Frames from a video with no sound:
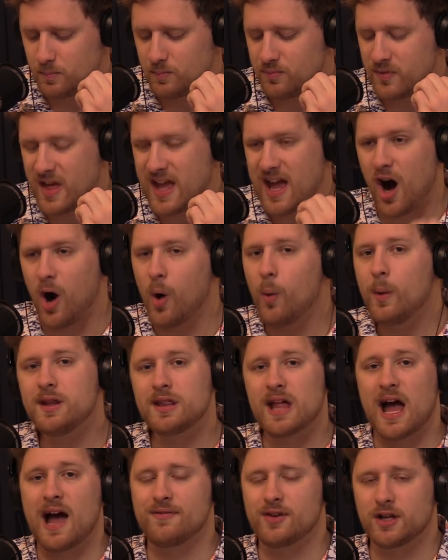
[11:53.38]
they always
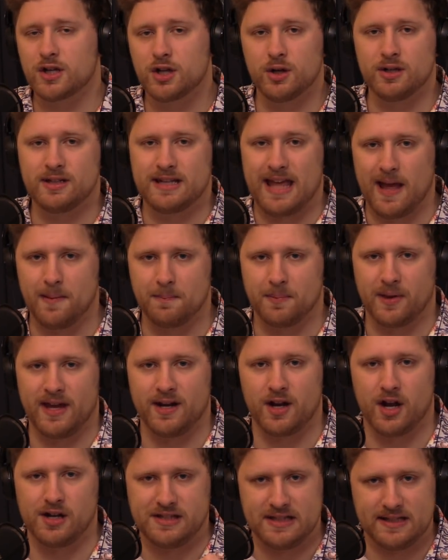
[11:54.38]
have a good game plan
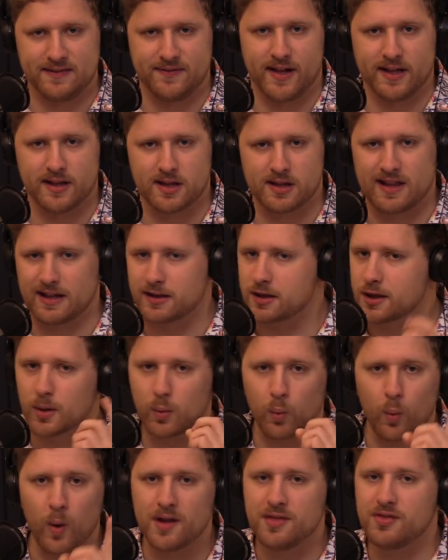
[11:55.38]
on defense. That's the
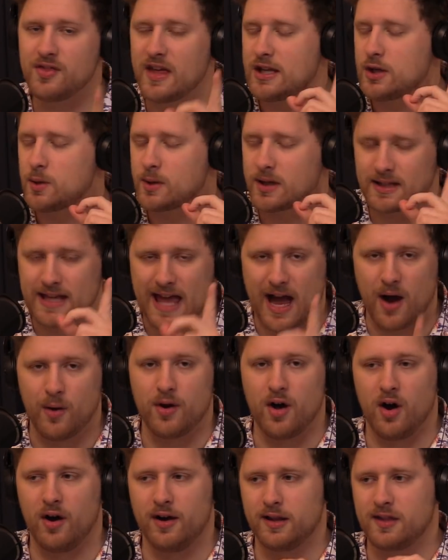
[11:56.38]
one thing you can count
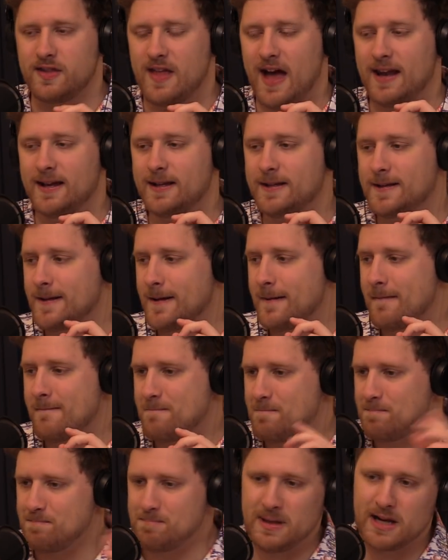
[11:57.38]
on, is that
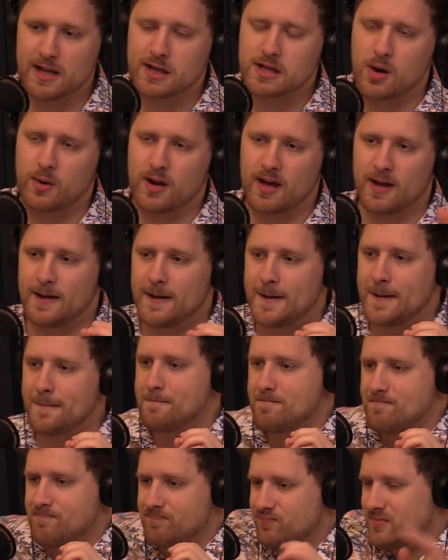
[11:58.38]
Minnesota,
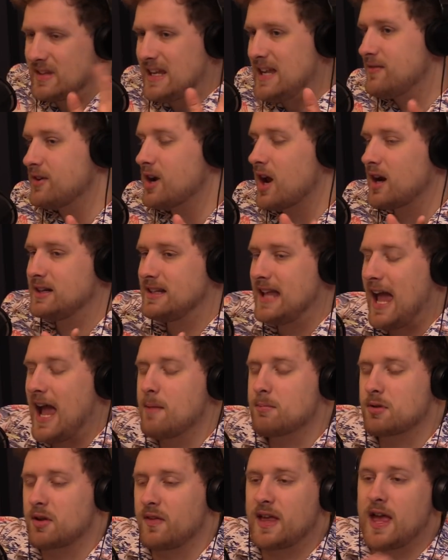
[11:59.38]
even on
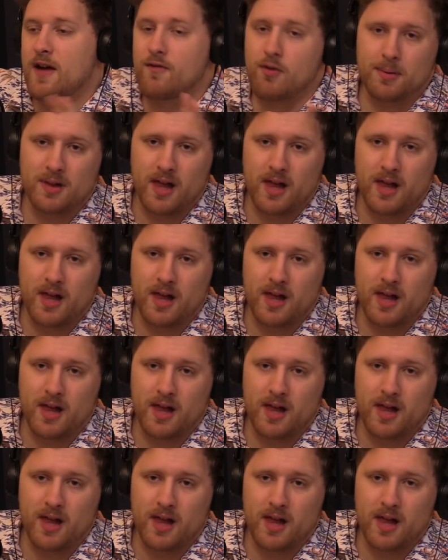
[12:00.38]
games where they give up